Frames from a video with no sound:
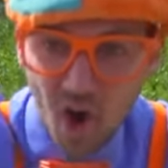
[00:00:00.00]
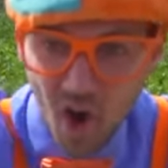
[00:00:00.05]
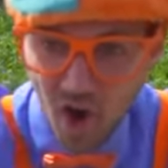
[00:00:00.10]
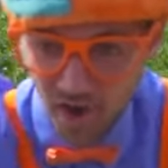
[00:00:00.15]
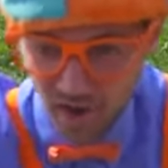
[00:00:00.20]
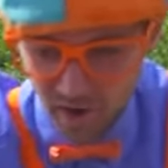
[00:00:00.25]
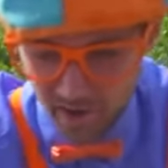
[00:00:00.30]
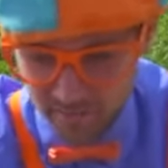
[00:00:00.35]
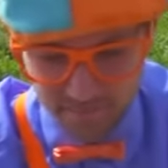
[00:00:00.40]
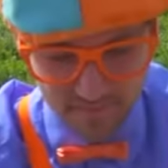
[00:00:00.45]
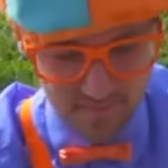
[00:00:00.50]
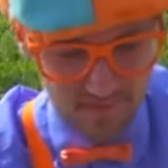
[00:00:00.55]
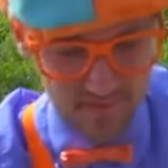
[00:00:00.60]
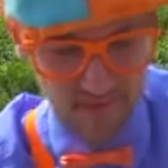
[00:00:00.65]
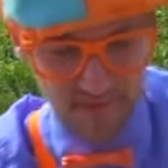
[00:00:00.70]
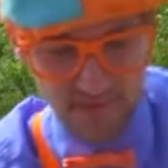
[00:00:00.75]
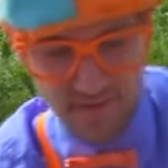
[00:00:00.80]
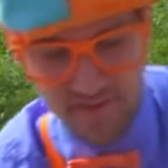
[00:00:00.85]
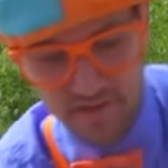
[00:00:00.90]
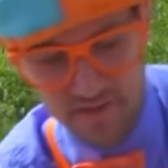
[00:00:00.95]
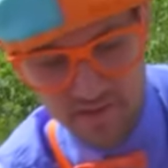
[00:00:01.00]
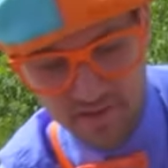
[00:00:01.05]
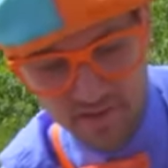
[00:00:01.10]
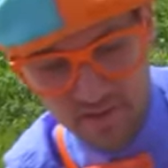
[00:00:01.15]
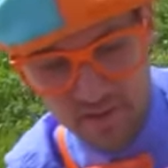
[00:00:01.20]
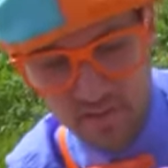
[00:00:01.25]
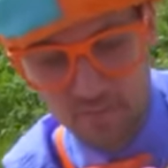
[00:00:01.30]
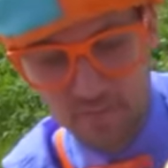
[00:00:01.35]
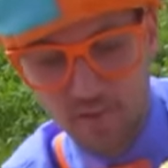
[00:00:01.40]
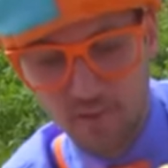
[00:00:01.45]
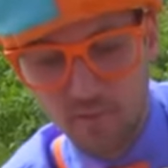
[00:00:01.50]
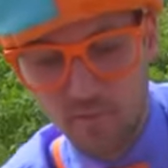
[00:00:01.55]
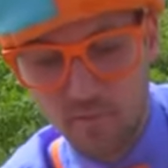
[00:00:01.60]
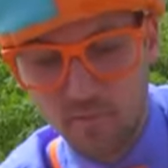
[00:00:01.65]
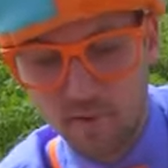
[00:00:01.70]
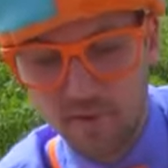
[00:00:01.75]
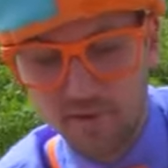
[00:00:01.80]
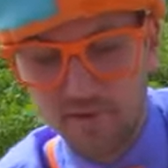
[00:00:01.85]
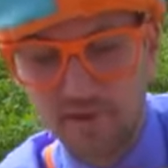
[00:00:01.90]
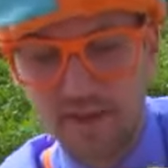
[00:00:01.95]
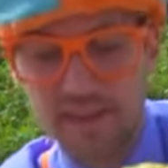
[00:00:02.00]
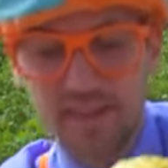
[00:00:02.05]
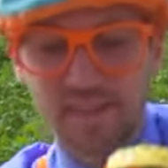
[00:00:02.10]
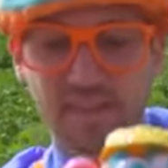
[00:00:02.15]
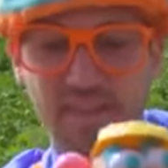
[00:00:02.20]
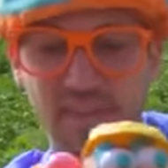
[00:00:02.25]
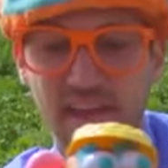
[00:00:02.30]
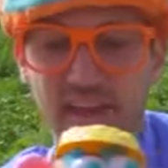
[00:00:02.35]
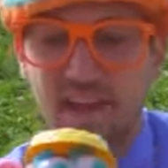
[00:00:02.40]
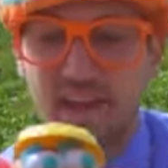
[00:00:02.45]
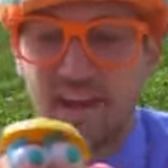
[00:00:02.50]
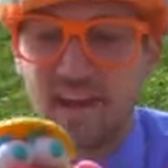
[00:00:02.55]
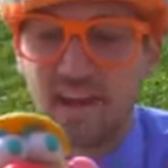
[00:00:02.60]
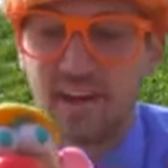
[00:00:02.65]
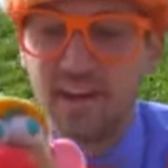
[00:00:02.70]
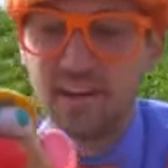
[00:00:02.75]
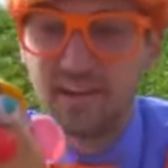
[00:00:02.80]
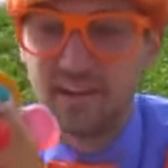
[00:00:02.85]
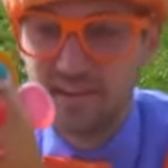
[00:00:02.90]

arms. Put one right there.